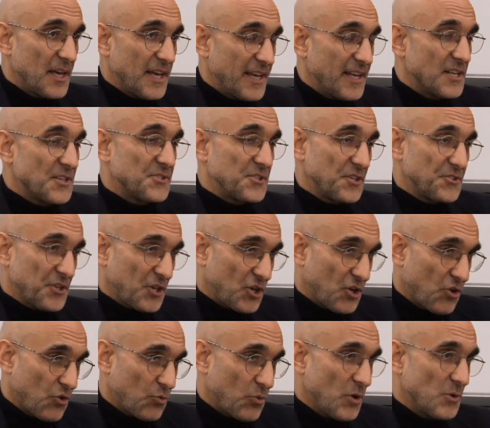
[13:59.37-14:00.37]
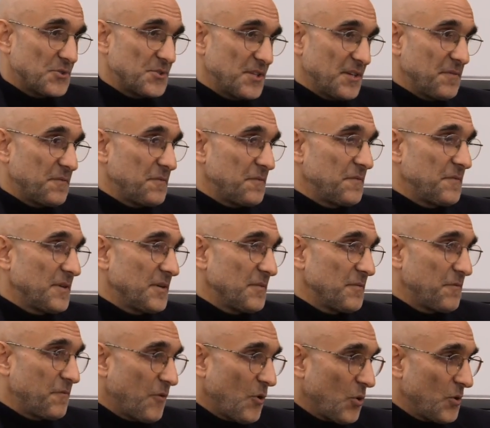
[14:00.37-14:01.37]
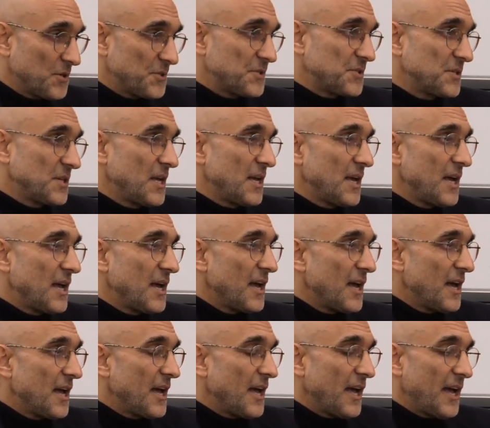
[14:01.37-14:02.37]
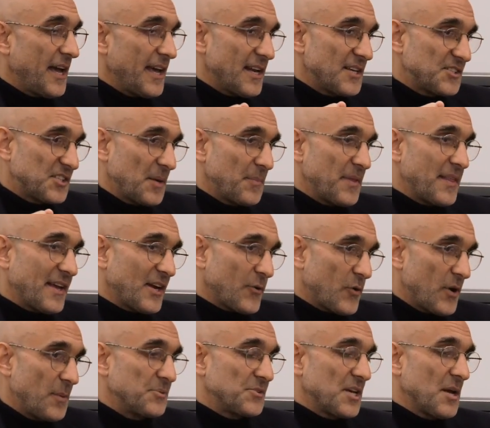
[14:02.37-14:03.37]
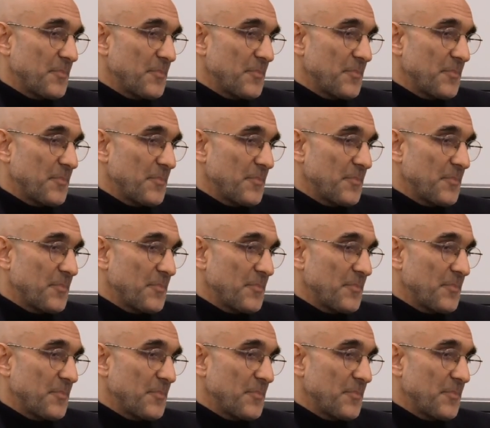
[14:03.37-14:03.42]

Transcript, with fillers: It is such a corrosive force, and it's something that creeps